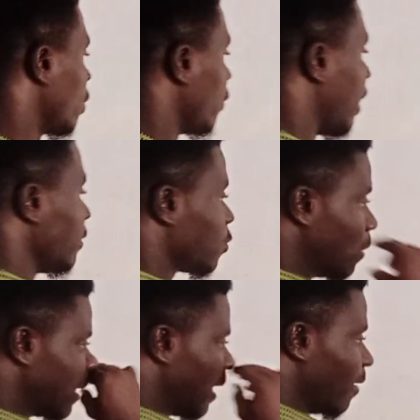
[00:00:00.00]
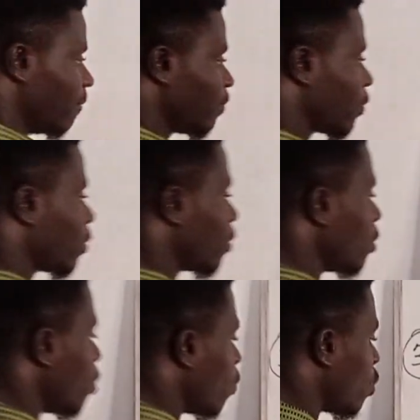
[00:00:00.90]
Alright, so now
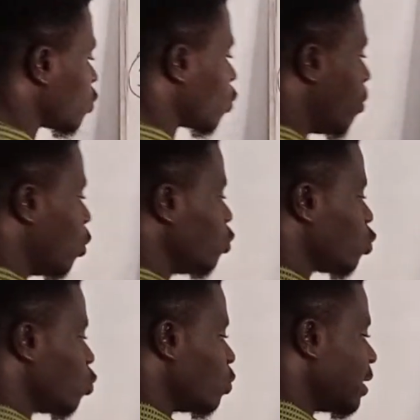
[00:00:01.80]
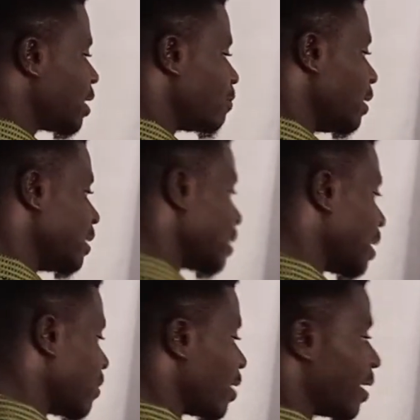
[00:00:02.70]
what's common to this place and